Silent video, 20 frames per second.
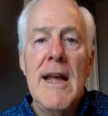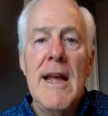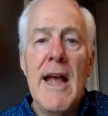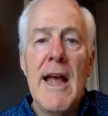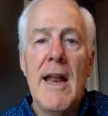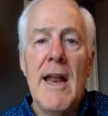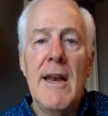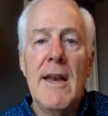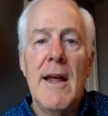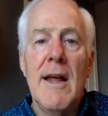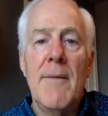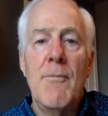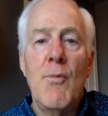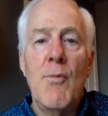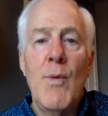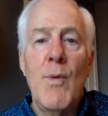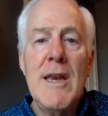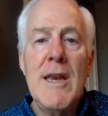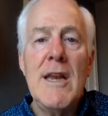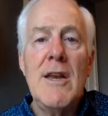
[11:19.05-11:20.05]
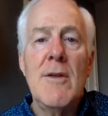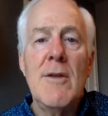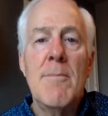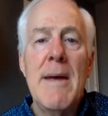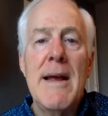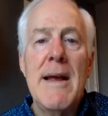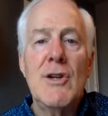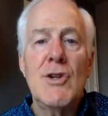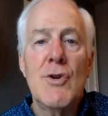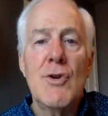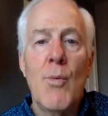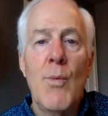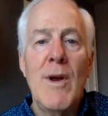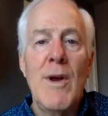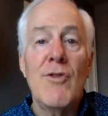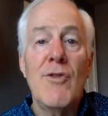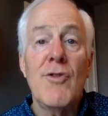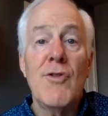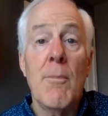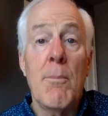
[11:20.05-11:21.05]
And we need to make sure we
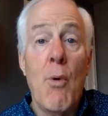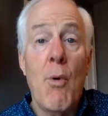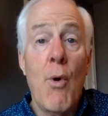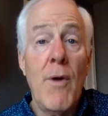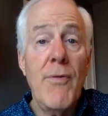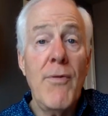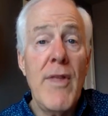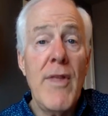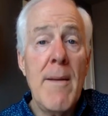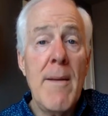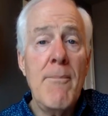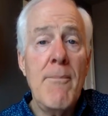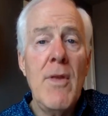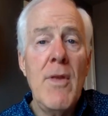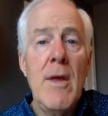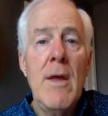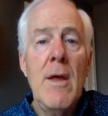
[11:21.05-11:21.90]
support them.